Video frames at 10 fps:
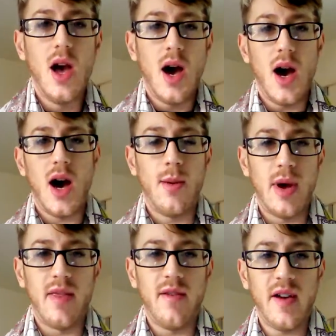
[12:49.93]

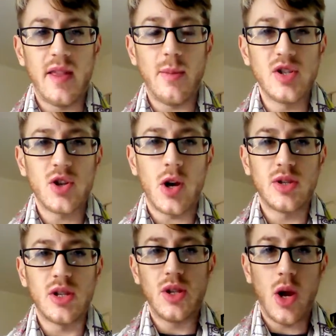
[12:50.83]
and the fact that Prince Charles
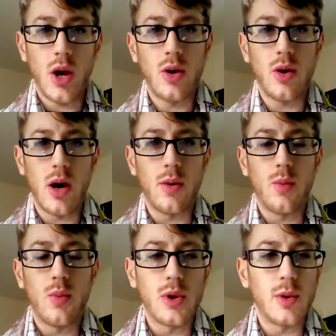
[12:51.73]
is so
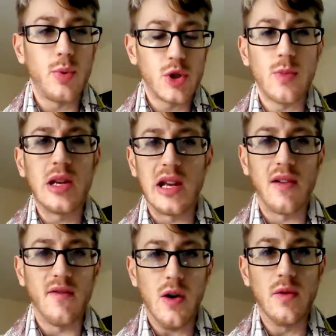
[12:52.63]
predominantly
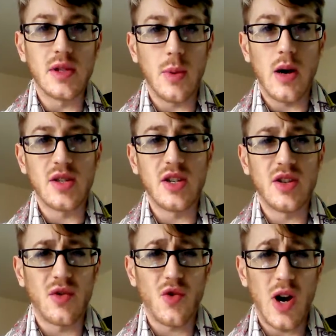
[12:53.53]
involved as well, she's
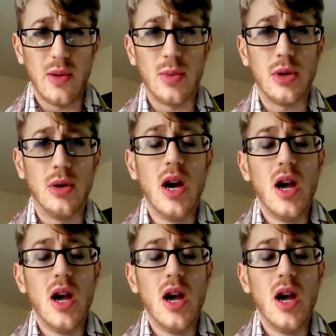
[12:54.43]
incredible.